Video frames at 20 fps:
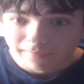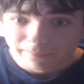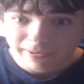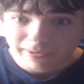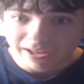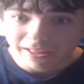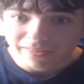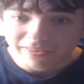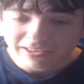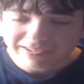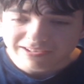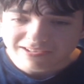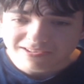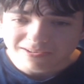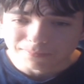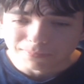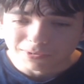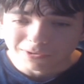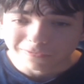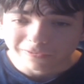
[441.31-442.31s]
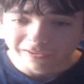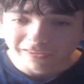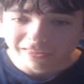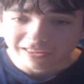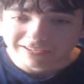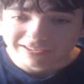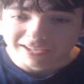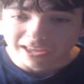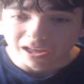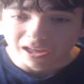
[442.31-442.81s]
But yeah, this is a movie
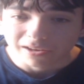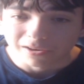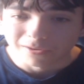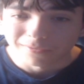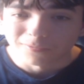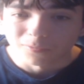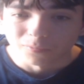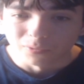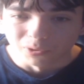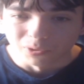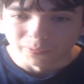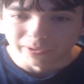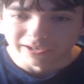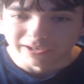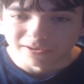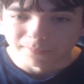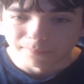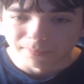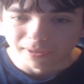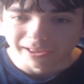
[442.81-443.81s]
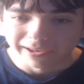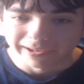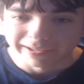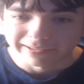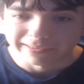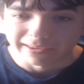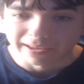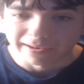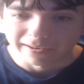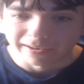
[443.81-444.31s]
that's kind of ruined by
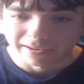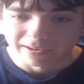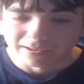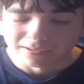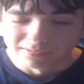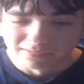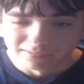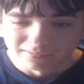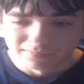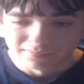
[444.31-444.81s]
its ending.